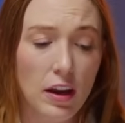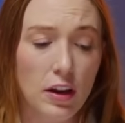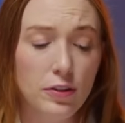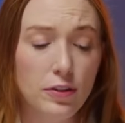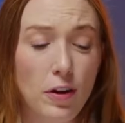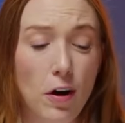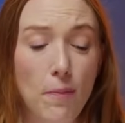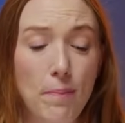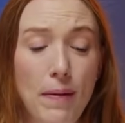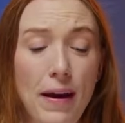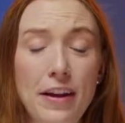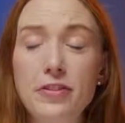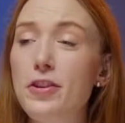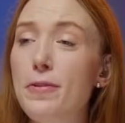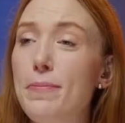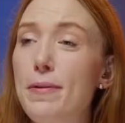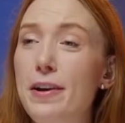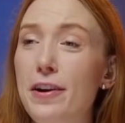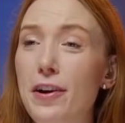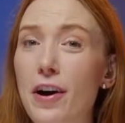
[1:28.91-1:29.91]
So Ben
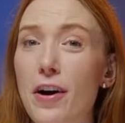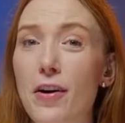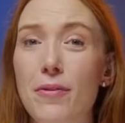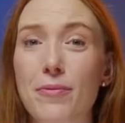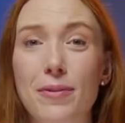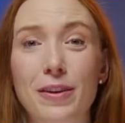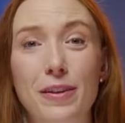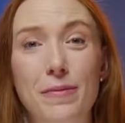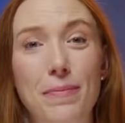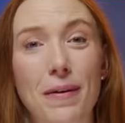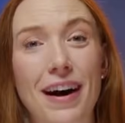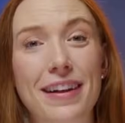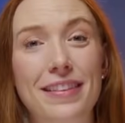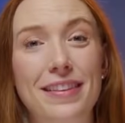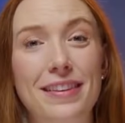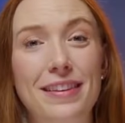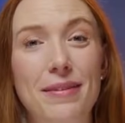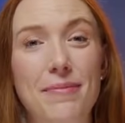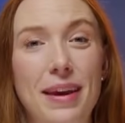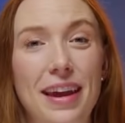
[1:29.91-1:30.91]
Shapiro
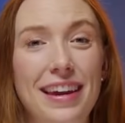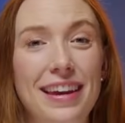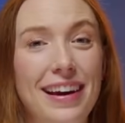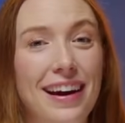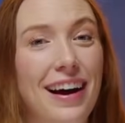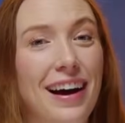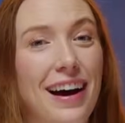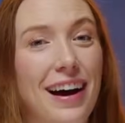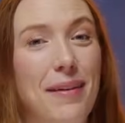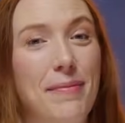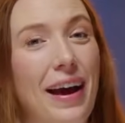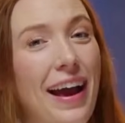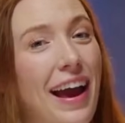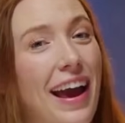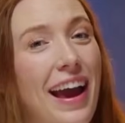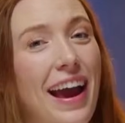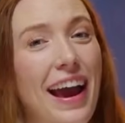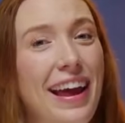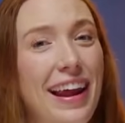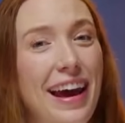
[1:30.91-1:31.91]
responds to me, um, and
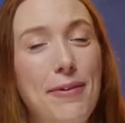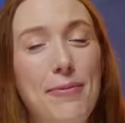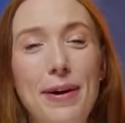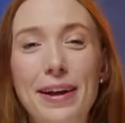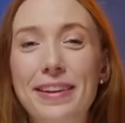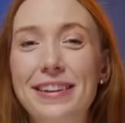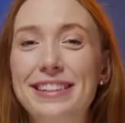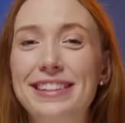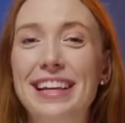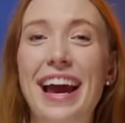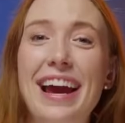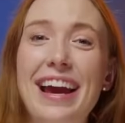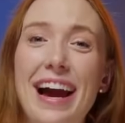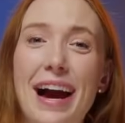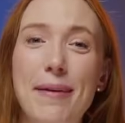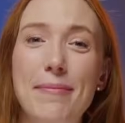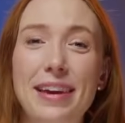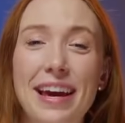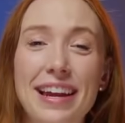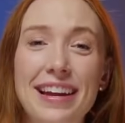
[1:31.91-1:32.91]
I will say
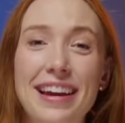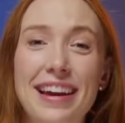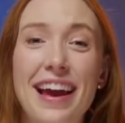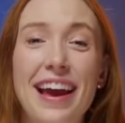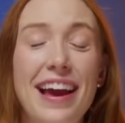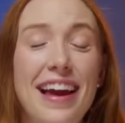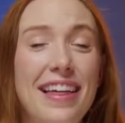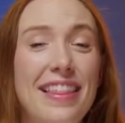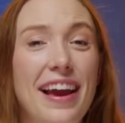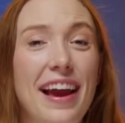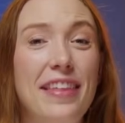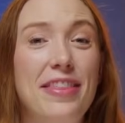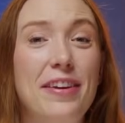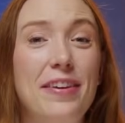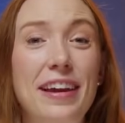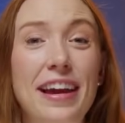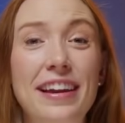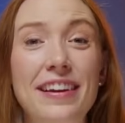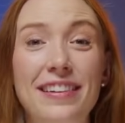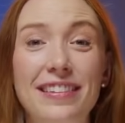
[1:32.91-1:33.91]
I'm getting,
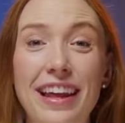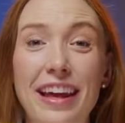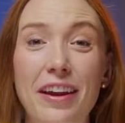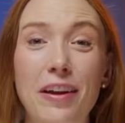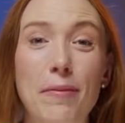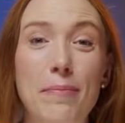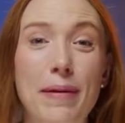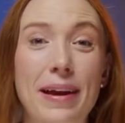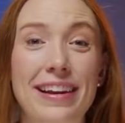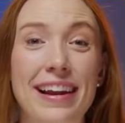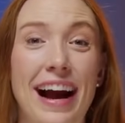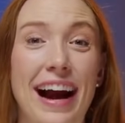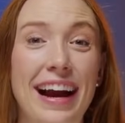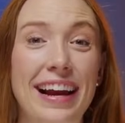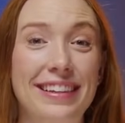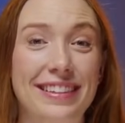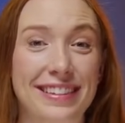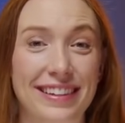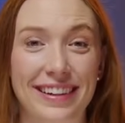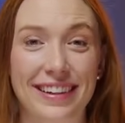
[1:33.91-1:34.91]
they're getting a little bit
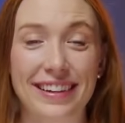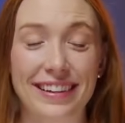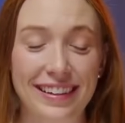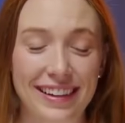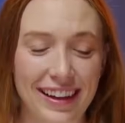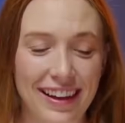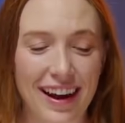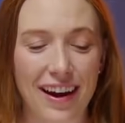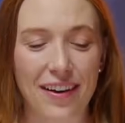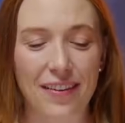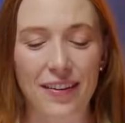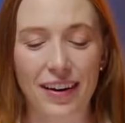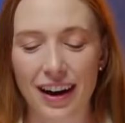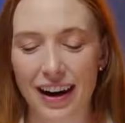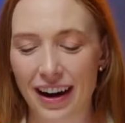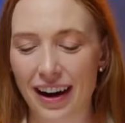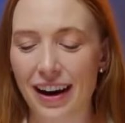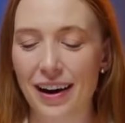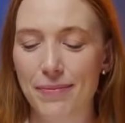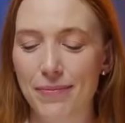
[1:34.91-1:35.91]
nicer, you know.
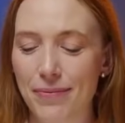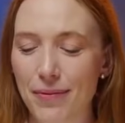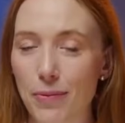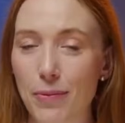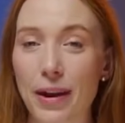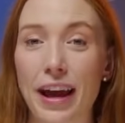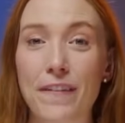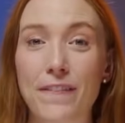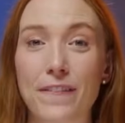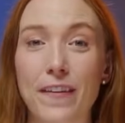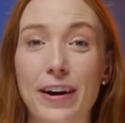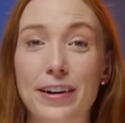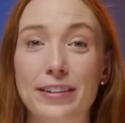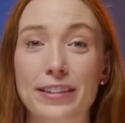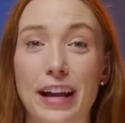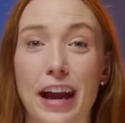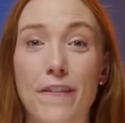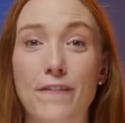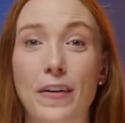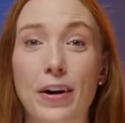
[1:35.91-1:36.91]
Um, when I
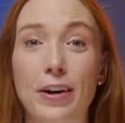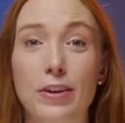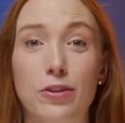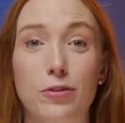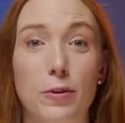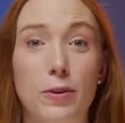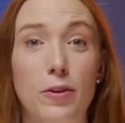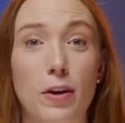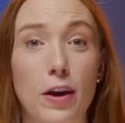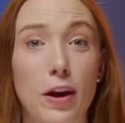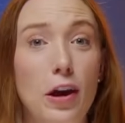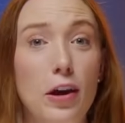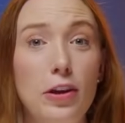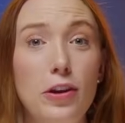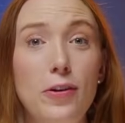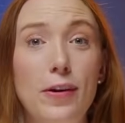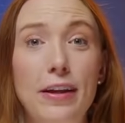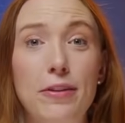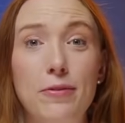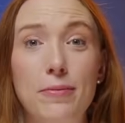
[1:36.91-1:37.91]
first, I first was,
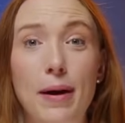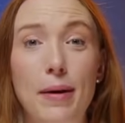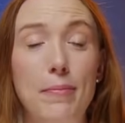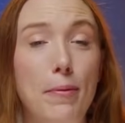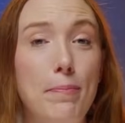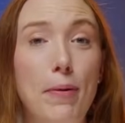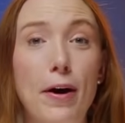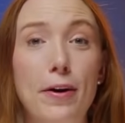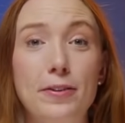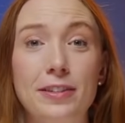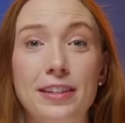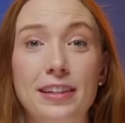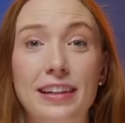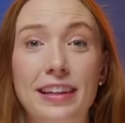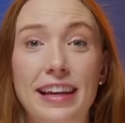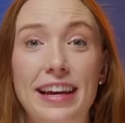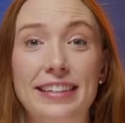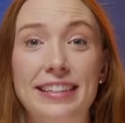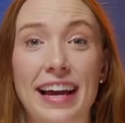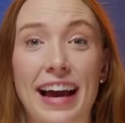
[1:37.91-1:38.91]
you guys remember,
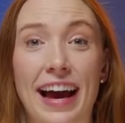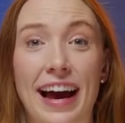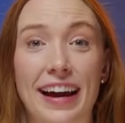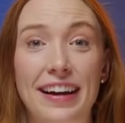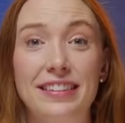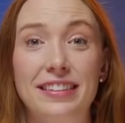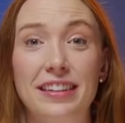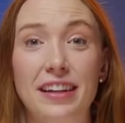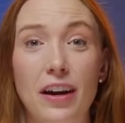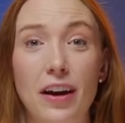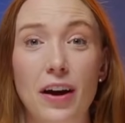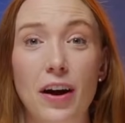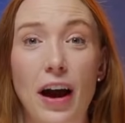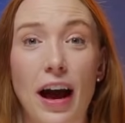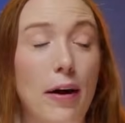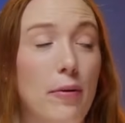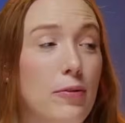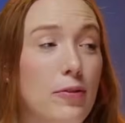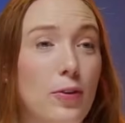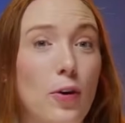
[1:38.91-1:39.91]
personally attacked.
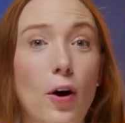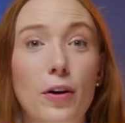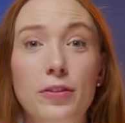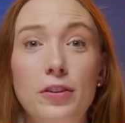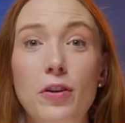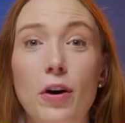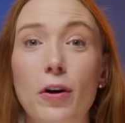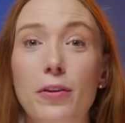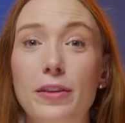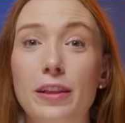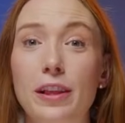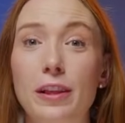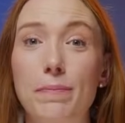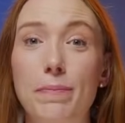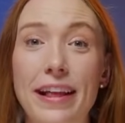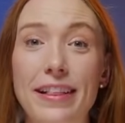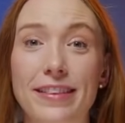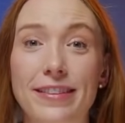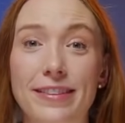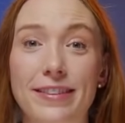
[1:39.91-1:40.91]
I was called an old
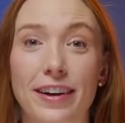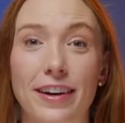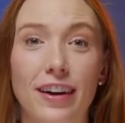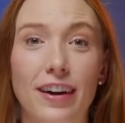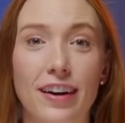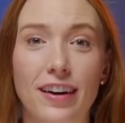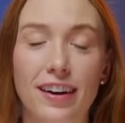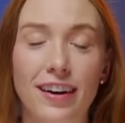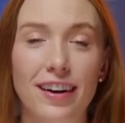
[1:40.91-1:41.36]
spinster